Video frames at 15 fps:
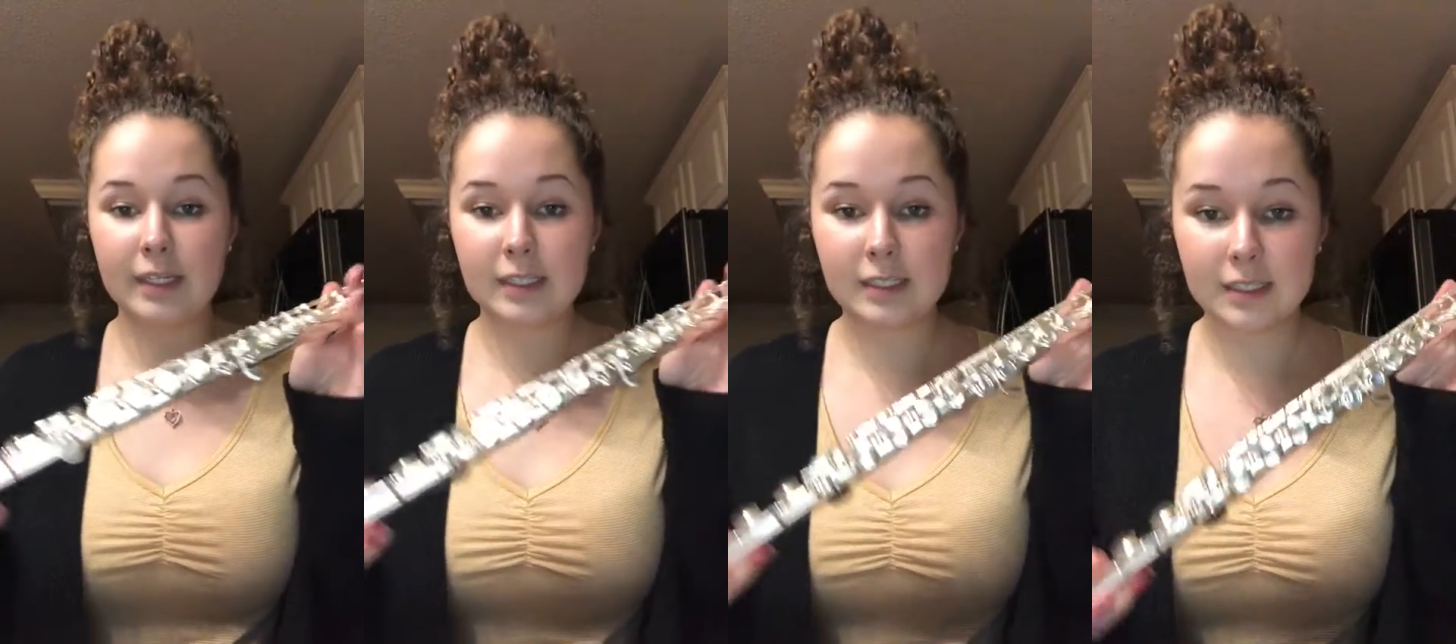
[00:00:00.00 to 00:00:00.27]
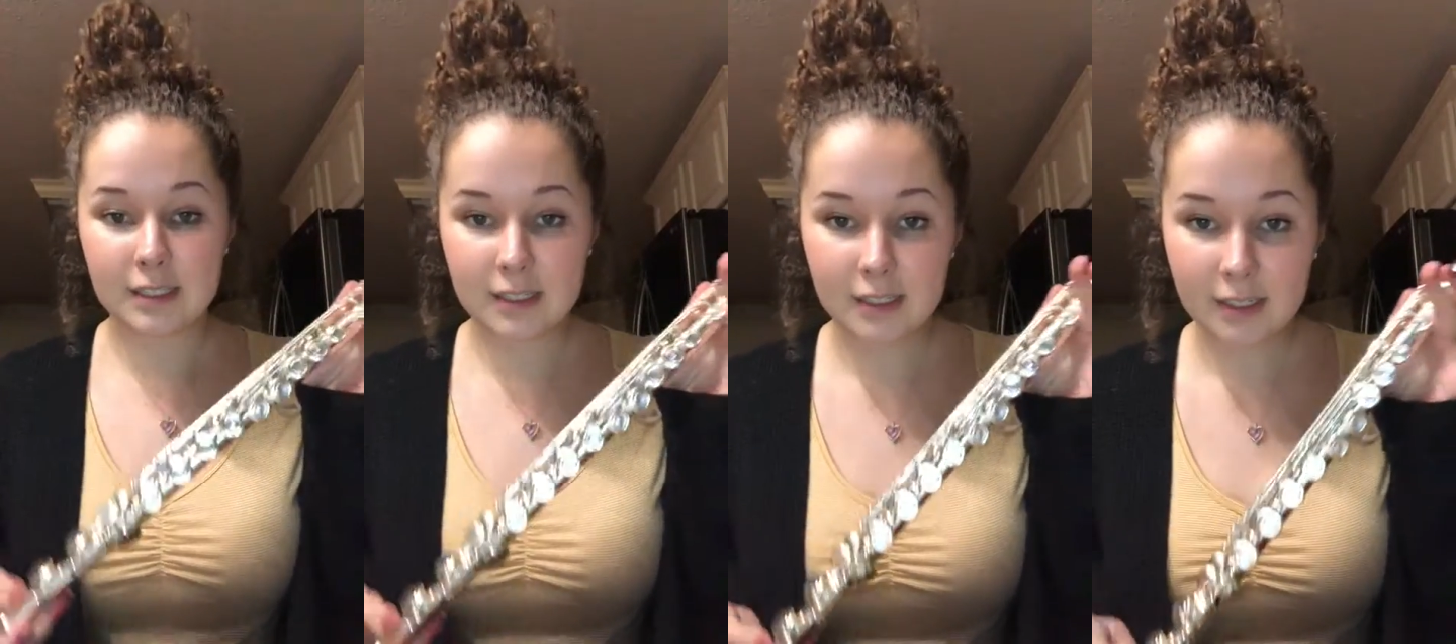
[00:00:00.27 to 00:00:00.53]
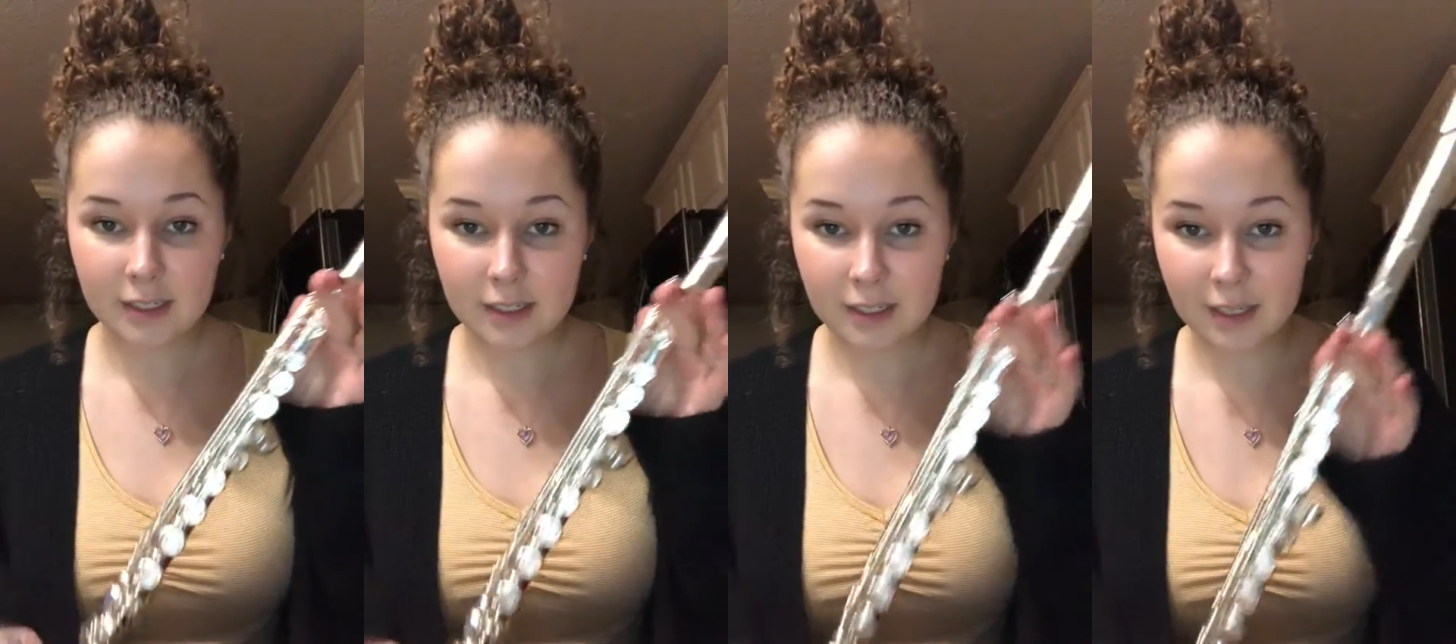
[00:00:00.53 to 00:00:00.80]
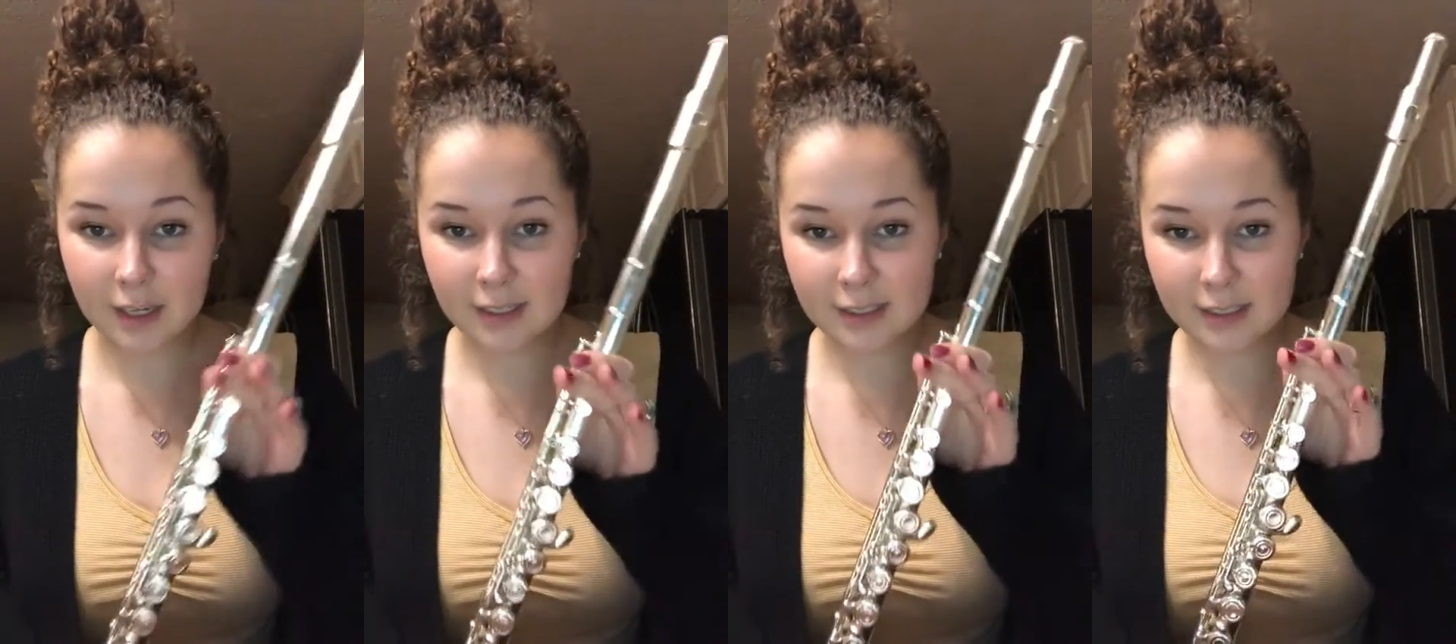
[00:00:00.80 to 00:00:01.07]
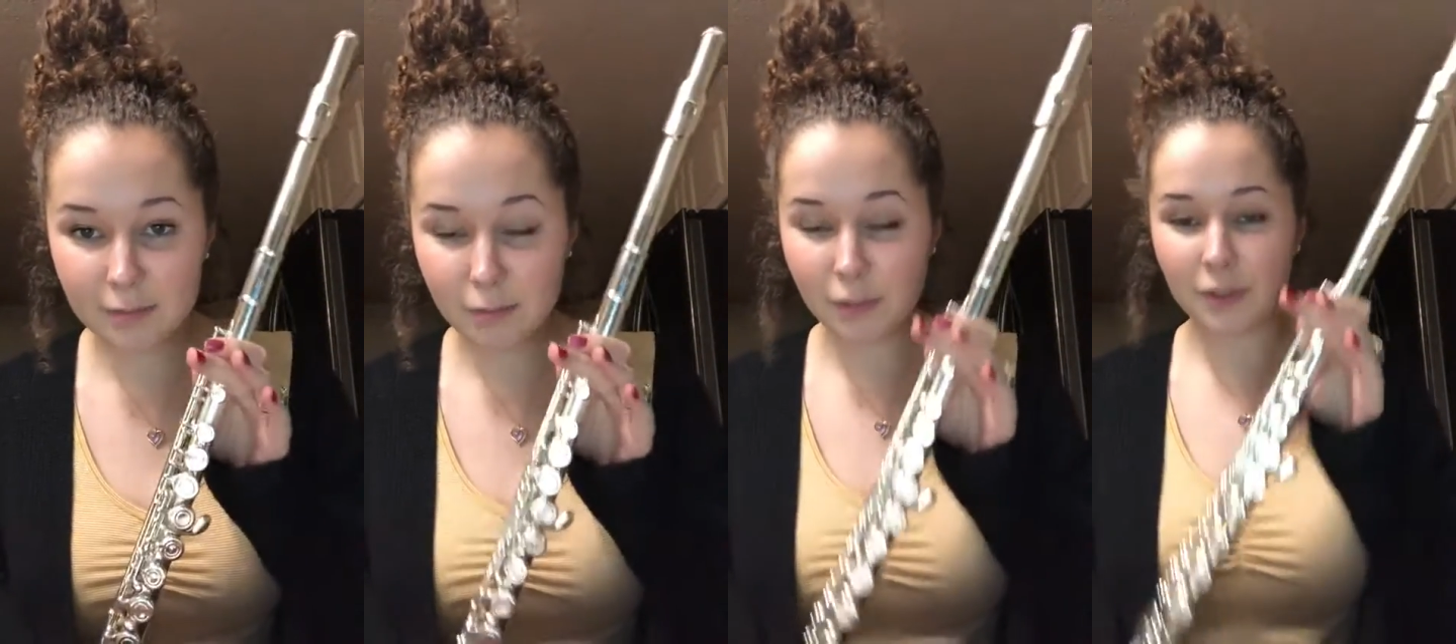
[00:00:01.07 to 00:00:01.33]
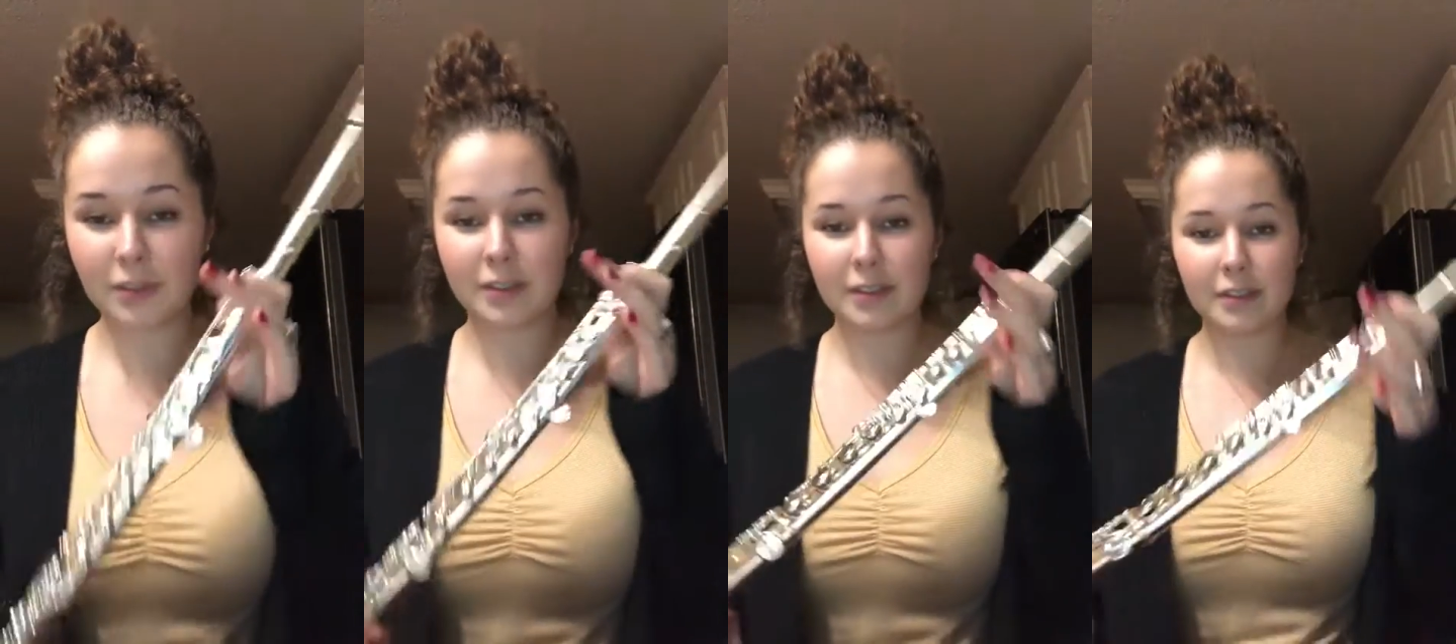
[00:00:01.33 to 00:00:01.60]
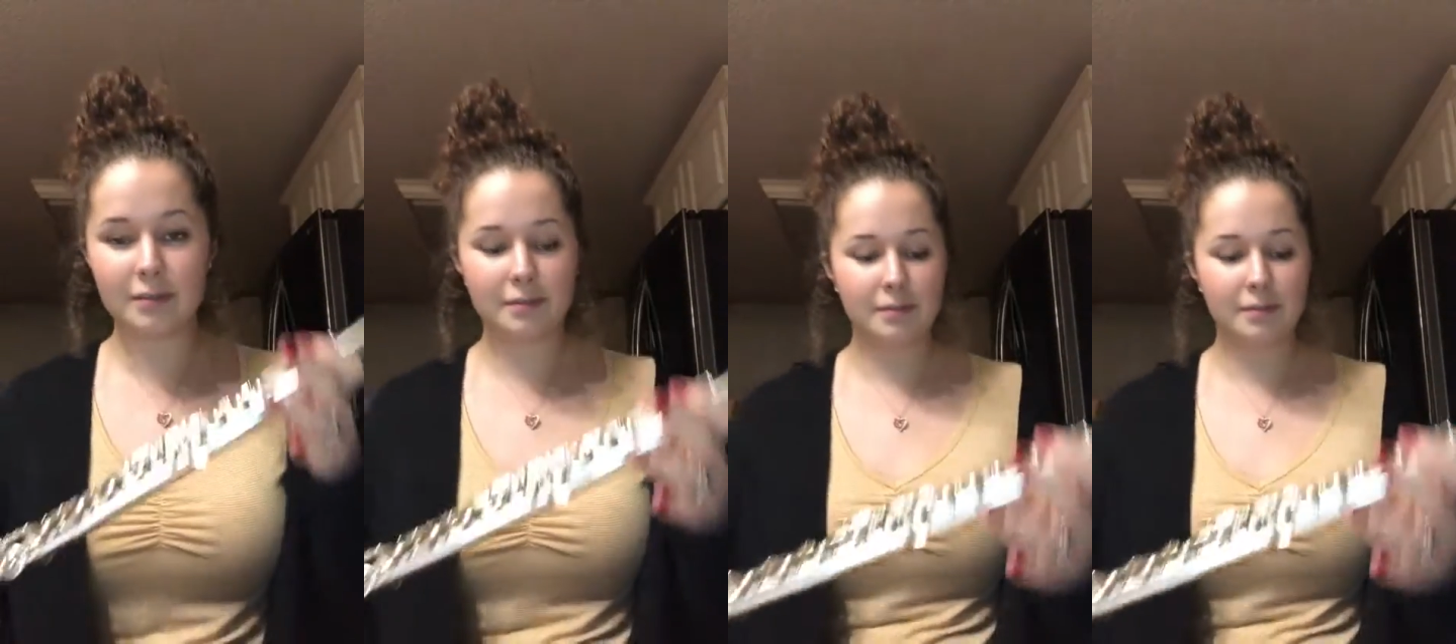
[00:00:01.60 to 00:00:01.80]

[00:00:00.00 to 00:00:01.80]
is assembled.